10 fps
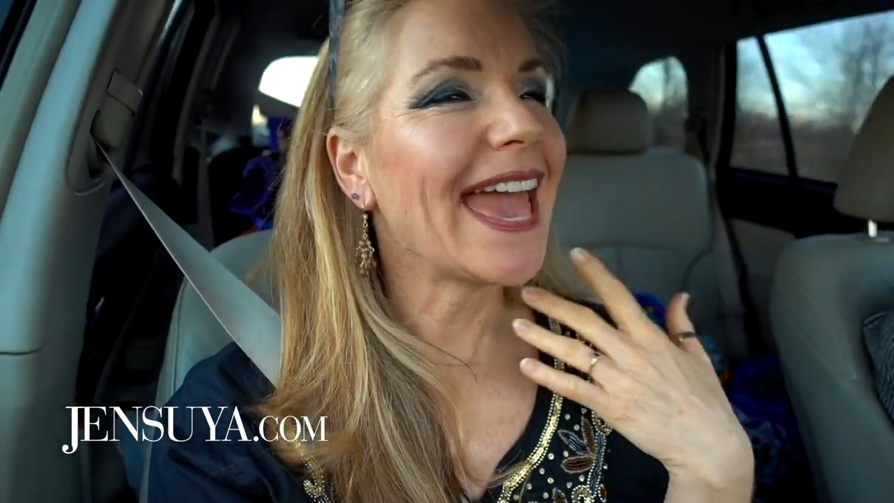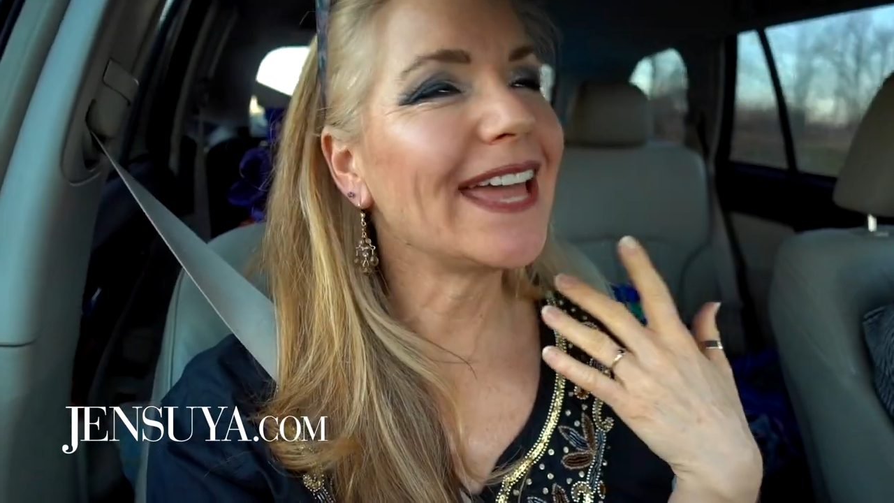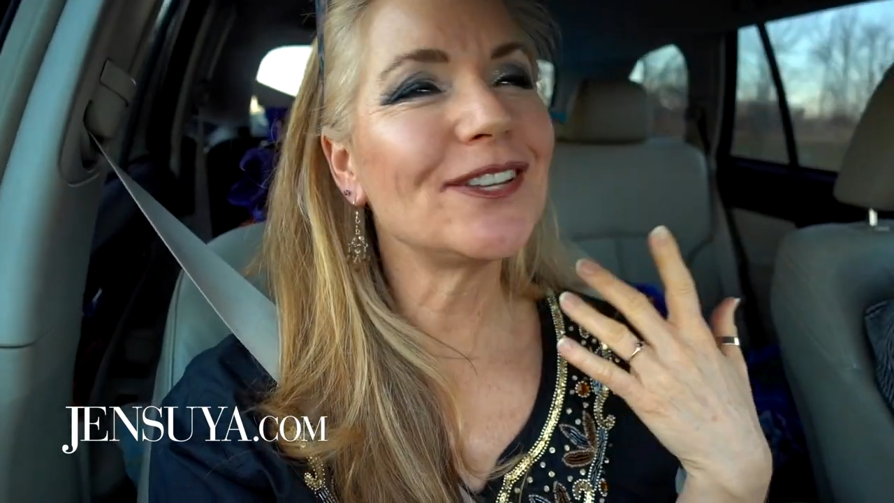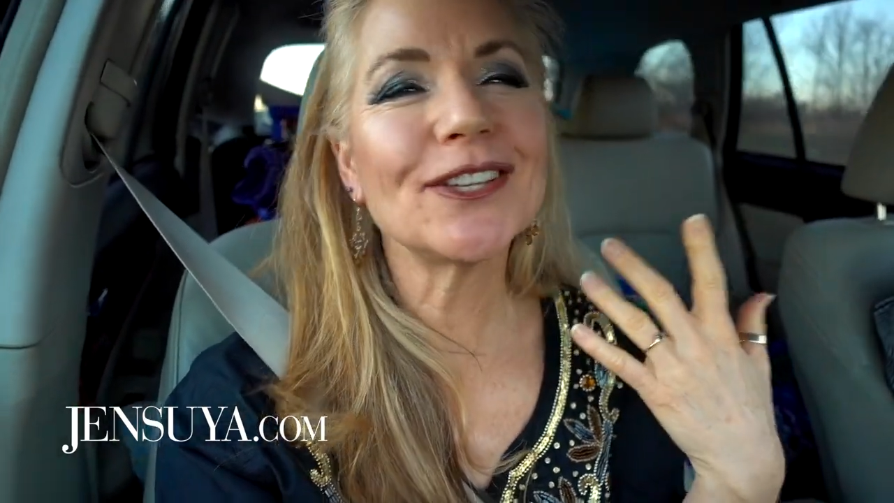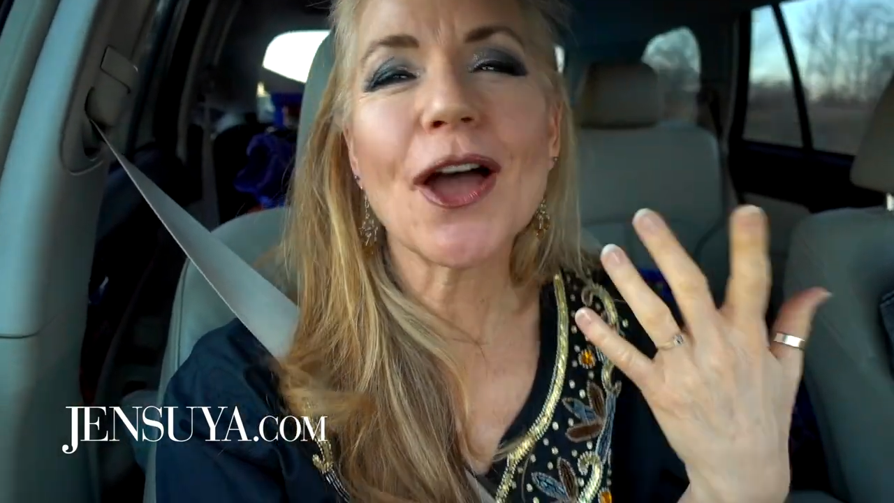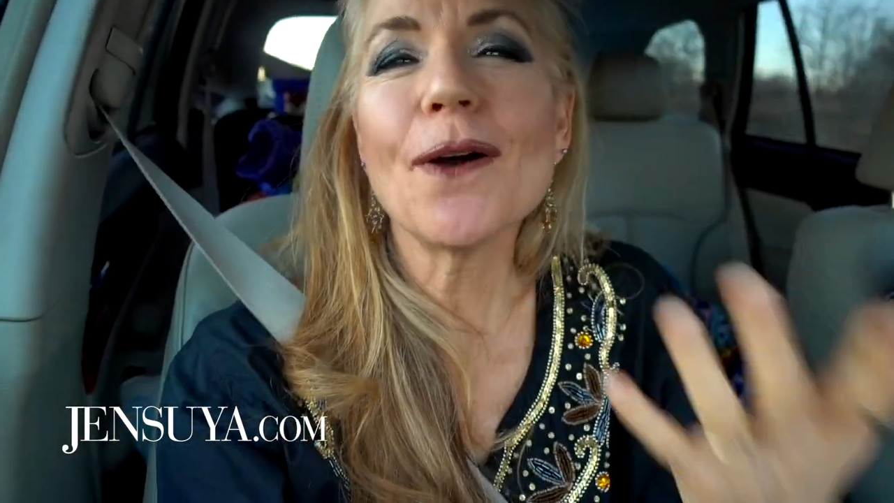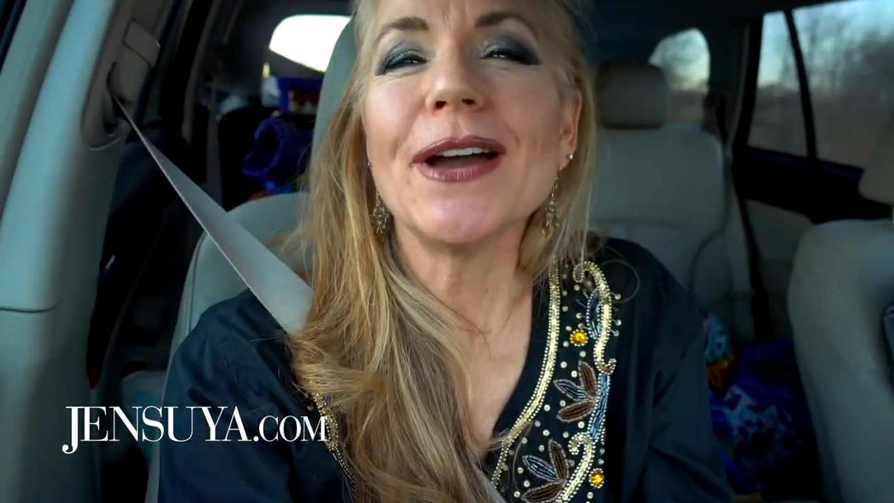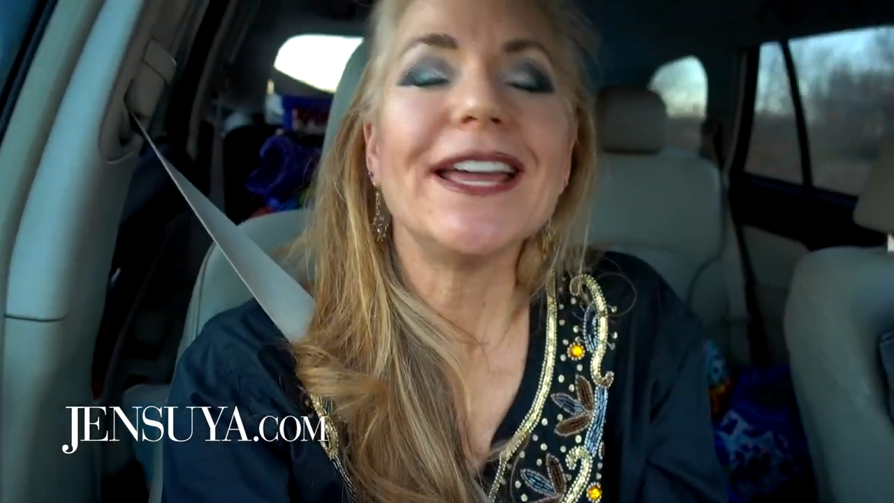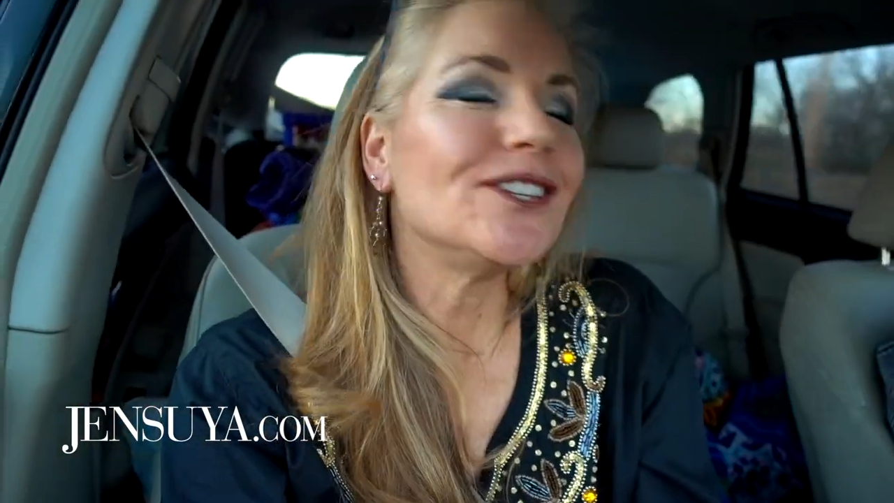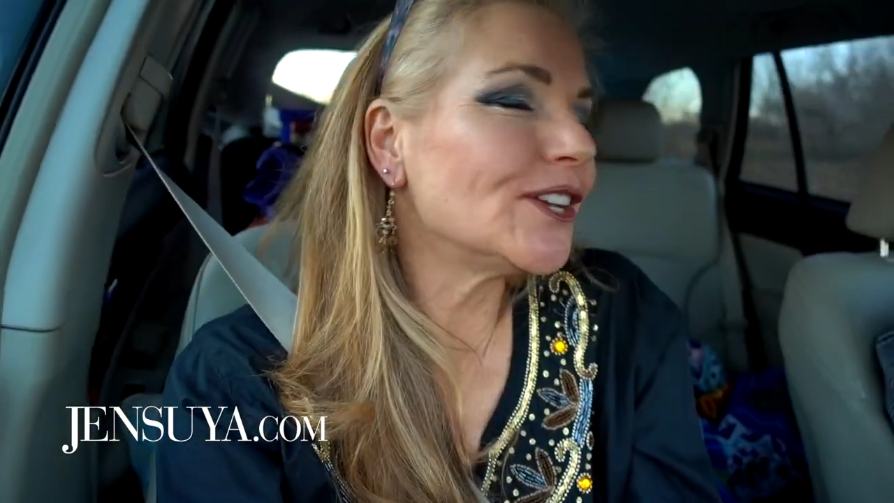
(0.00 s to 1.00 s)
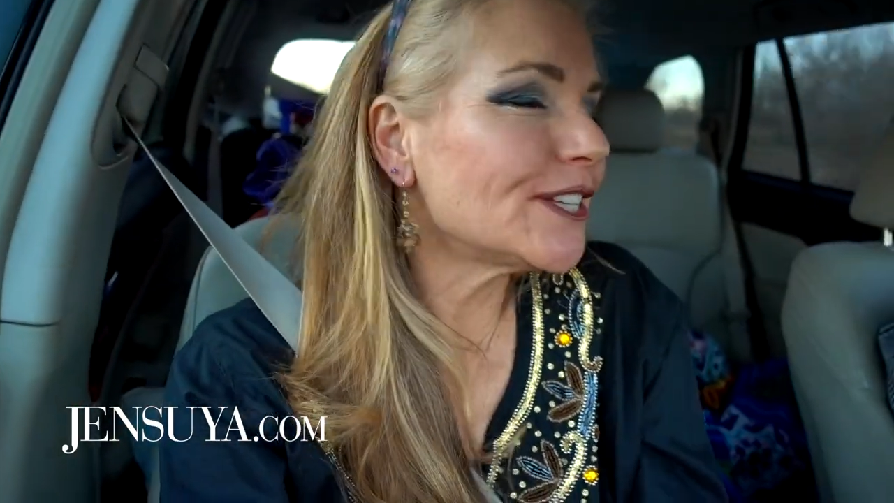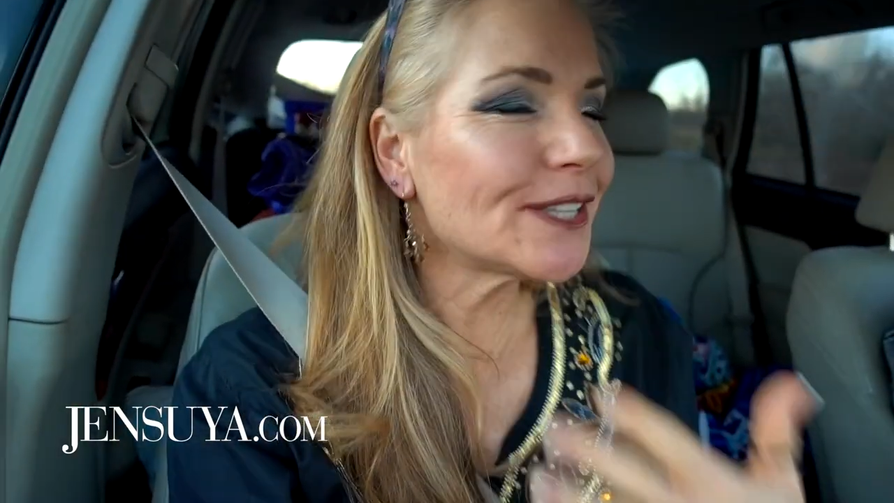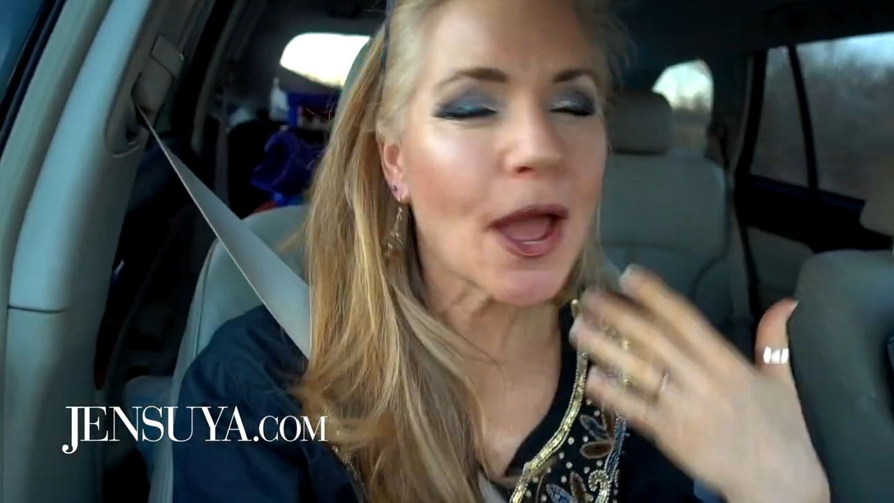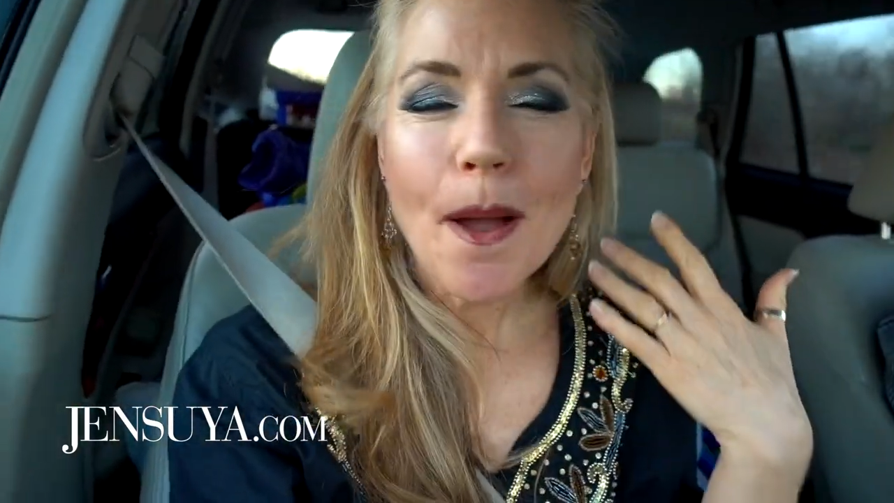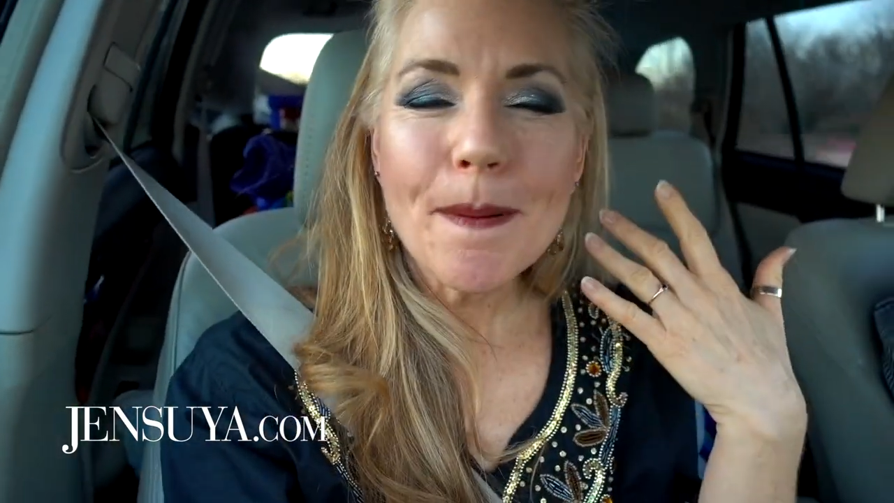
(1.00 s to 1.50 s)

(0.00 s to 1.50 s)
And so just